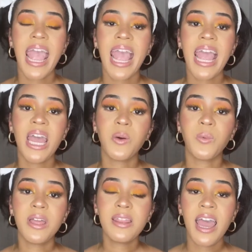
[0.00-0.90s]
And
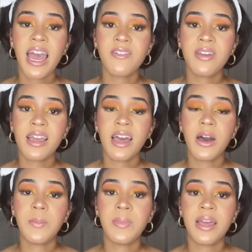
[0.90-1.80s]
with having
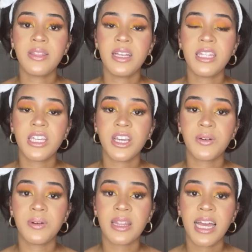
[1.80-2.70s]
a method to your
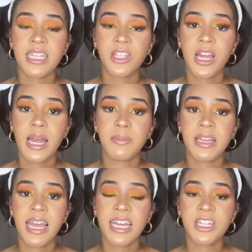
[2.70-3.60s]
relaxer
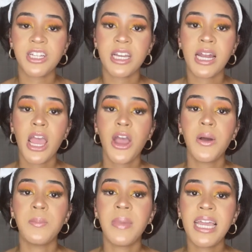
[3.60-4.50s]
application,
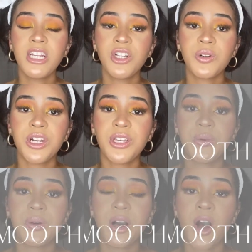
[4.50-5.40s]
make sure
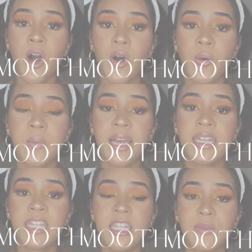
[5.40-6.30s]
you comb
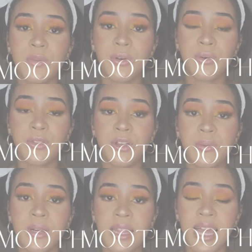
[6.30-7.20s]
and smooth the
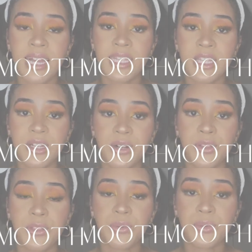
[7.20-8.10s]
relaxer
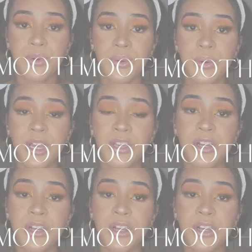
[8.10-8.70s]
through your